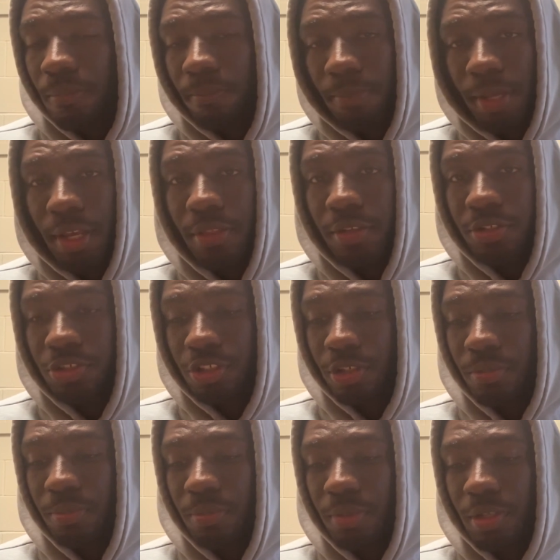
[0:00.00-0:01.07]
be in the
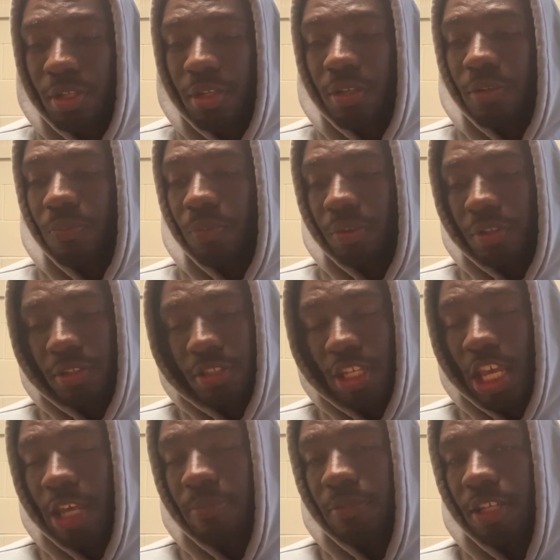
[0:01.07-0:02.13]
gym with the
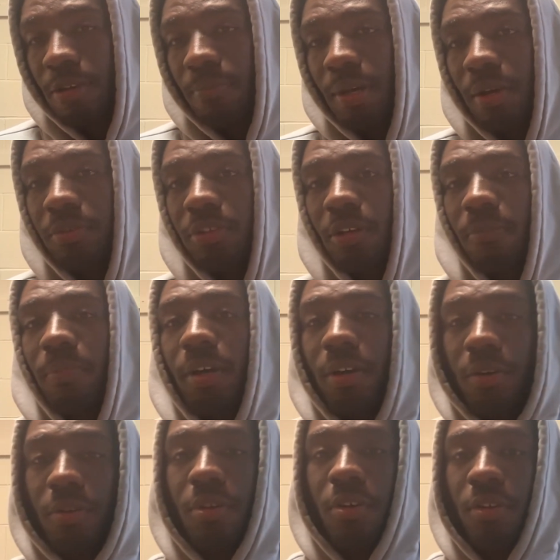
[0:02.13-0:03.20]
same 10-pound
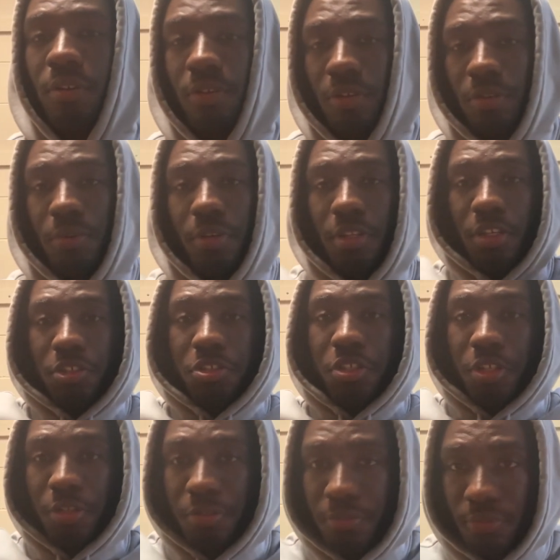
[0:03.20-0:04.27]
dumbbell doing this shit,